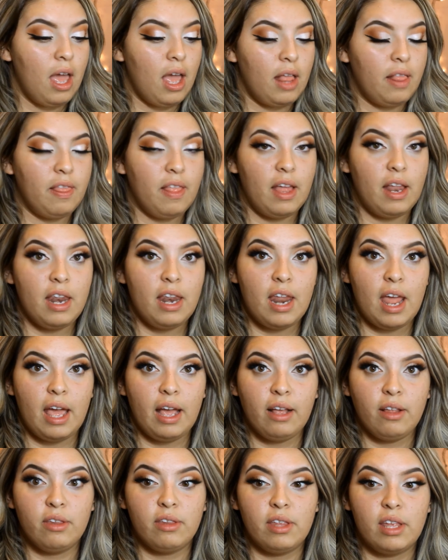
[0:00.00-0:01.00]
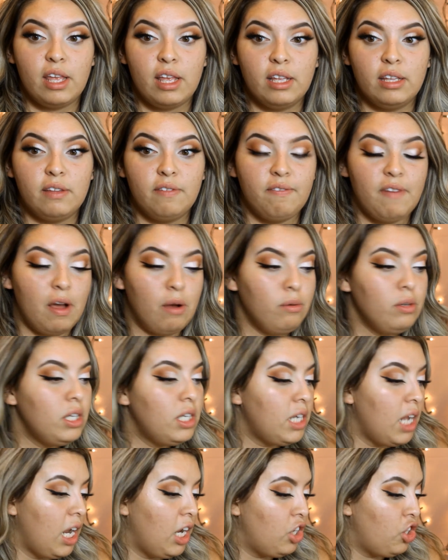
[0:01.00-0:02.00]
And then next is
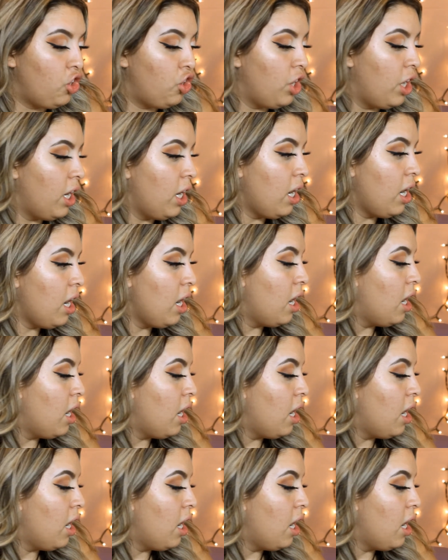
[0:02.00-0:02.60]
foundation.